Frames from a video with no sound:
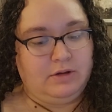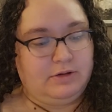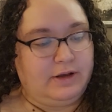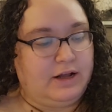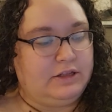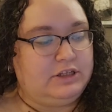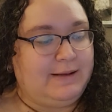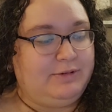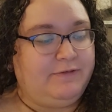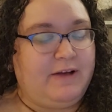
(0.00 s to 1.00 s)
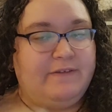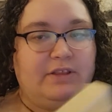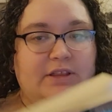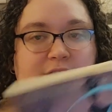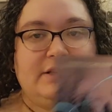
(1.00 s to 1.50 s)
So I got to chapter 5
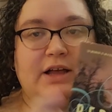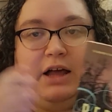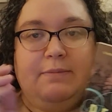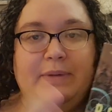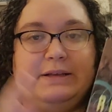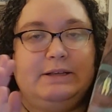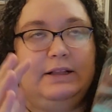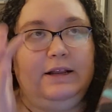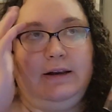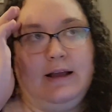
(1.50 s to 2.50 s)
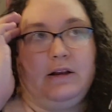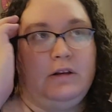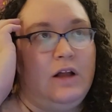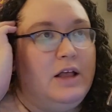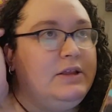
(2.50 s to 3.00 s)
in this, and basically, like,
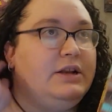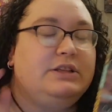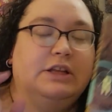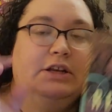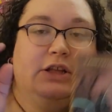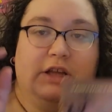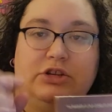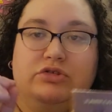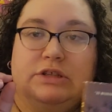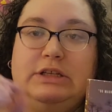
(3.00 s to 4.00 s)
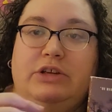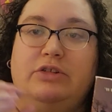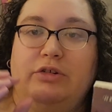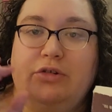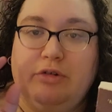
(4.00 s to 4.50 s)
not that it isn't interesting
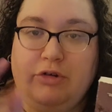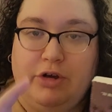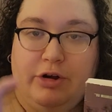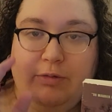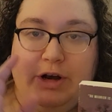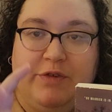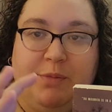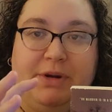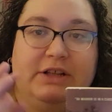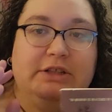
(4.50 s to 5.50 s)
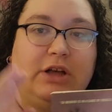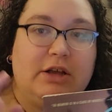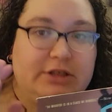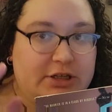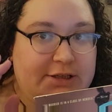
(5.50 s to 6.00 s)
or good or whatever, but it's
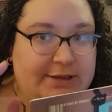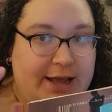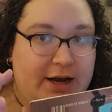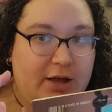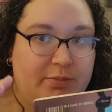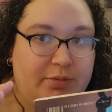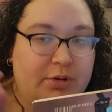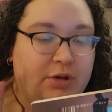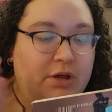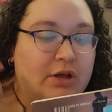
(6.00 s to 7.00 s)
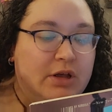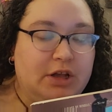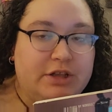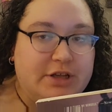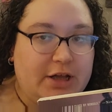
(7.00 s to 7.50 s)
all just set up
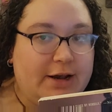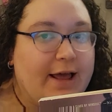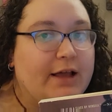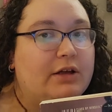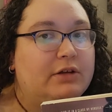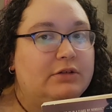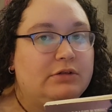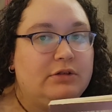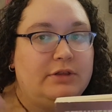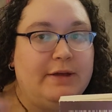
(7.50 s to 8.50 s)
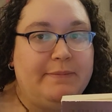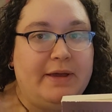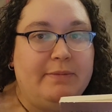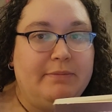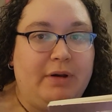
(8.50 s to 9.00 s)
to like the
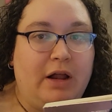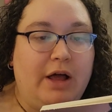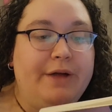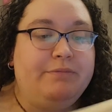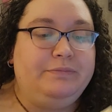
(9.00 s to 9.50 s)
main plot.